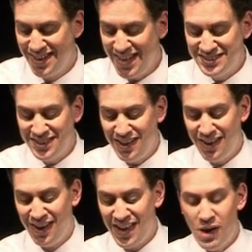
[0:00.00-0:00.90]
is
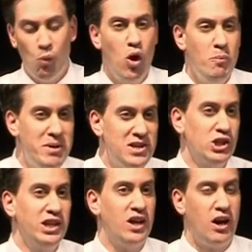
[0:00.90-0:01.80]
that it won't be
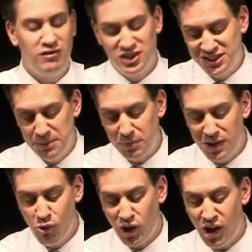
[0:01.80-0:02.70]
good enough to simply
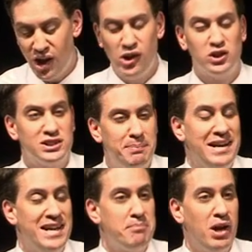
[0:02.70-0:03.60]
rely on
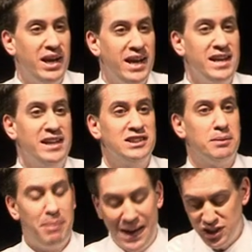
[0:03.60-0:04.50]
spending money to
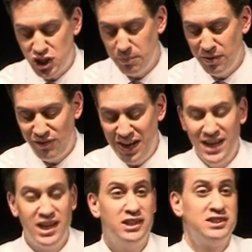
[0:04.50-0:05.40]
patch up the
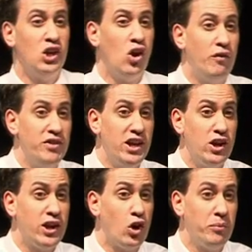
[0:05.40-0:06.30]
failures of the
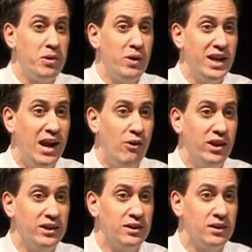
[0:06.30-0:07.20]
economy we inherit.